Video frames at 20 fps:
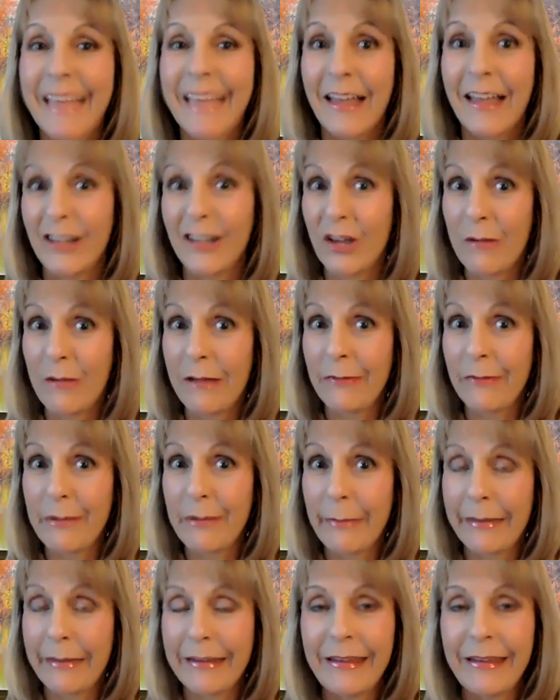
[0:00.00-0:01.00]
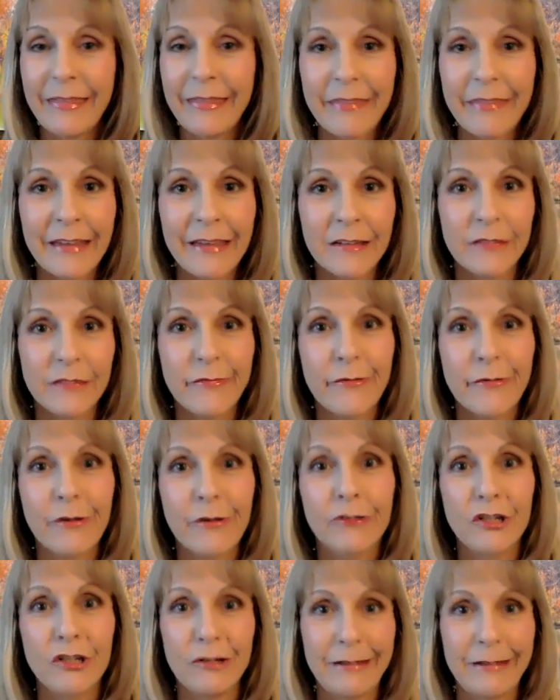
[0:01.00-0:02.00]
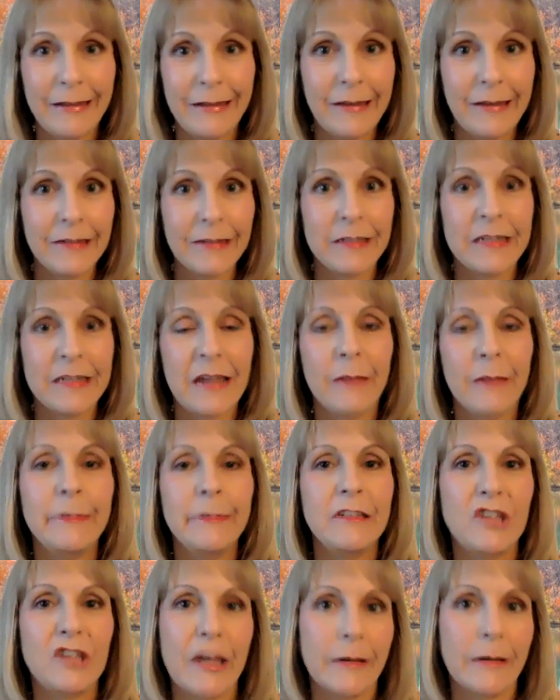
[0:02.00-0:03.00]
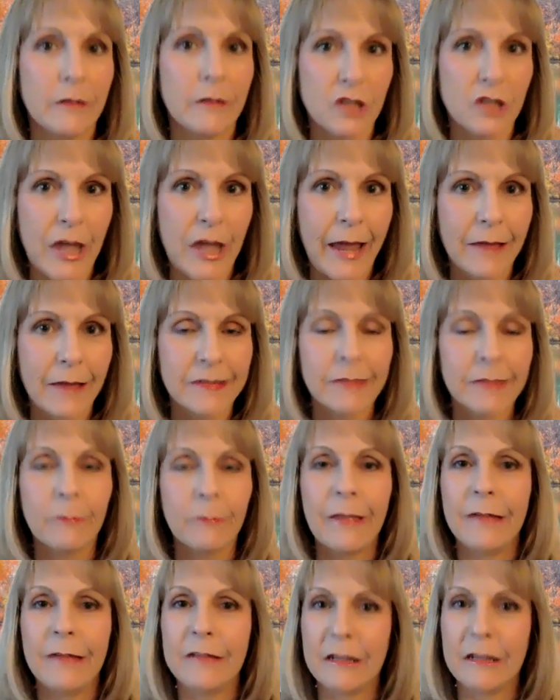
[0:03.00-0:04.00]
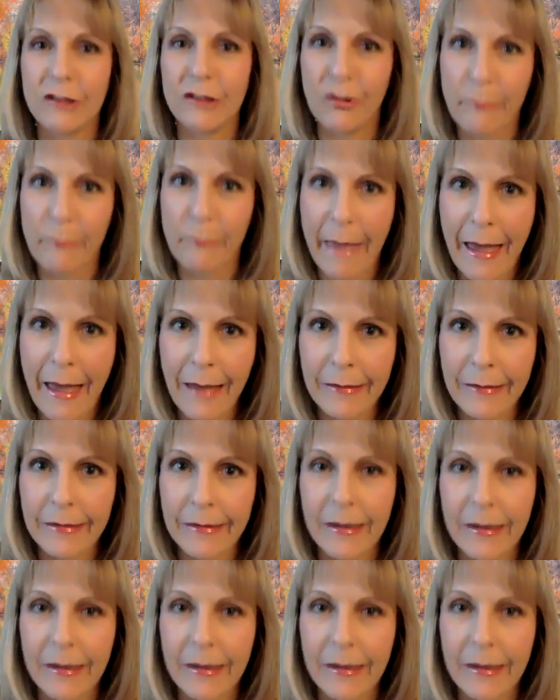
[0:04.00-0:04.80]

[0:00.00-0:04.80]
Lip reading: Hello, everybody. Thanks for tuning in to Tammy's channel chat. So I'm glad that you're back.